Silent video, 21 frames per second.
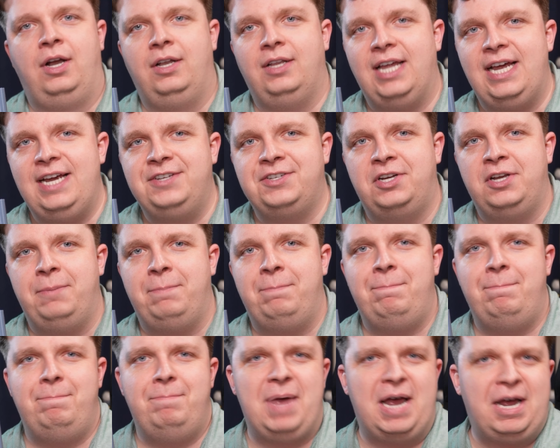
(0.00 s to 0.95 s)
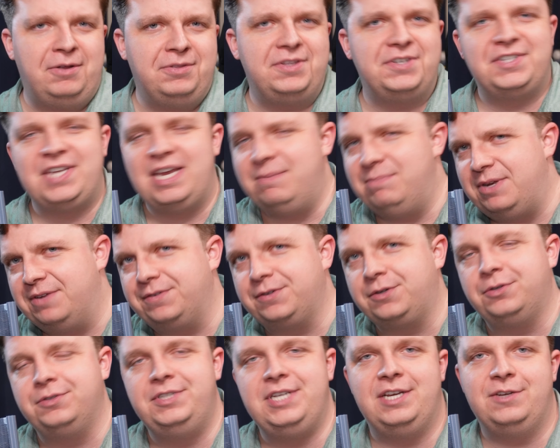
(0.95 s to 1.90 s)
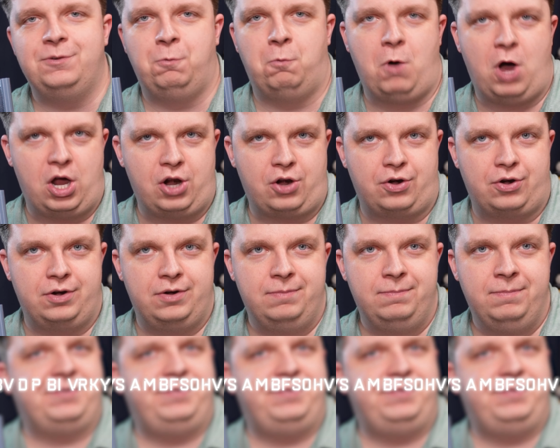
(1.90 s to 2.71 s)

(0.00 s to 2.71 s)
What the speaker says: lies on about the same difficulty as water.